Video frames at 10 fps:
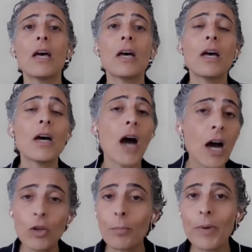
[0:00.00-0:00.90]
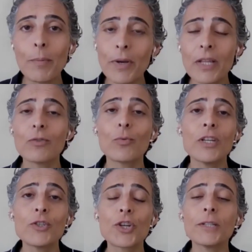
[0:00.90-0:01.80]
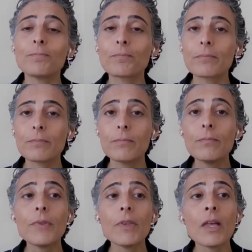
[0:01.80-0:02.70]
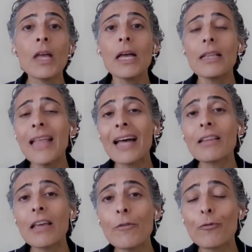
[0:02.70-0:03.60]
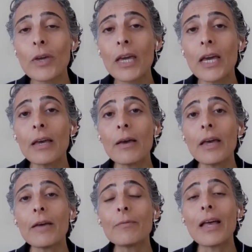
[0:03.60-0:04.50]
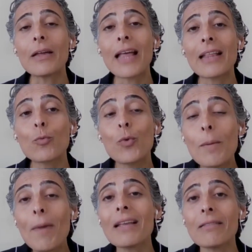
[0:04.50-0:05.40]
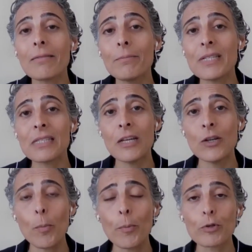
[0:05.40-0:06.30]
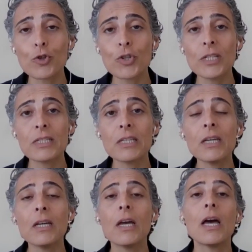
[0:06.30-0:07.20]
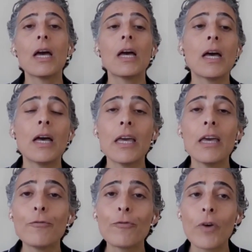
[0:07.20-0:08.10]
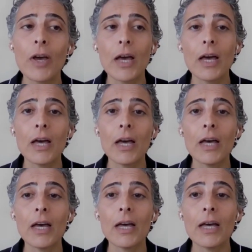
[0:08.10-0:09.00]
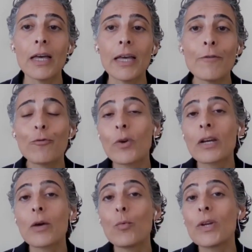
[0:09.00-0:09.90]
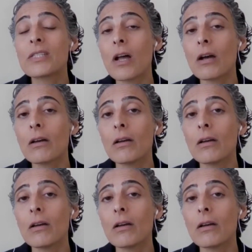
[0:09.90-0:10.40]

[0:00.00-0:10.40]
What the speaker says: other people in the region, that that we might miss an opportunity if we're stuck